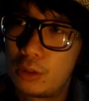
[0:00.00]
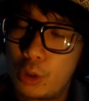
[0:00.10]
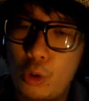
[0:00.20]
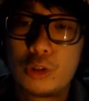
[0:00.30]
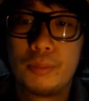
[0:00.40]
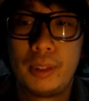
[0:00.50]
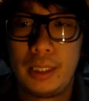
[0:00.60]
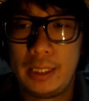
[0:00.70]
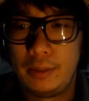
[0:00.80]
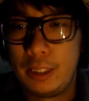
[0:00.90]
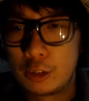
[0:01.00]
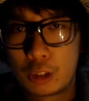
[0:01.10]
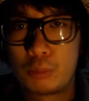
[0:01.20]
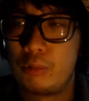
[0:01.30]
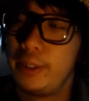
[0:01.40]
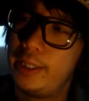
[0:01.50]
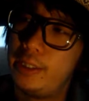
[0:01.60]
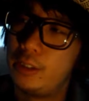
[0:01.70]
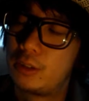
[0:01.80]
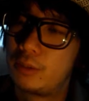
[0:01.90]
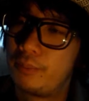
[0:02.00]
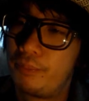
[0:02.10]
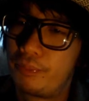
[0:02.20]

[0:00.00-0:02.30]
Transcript: ultimately, in summary, it is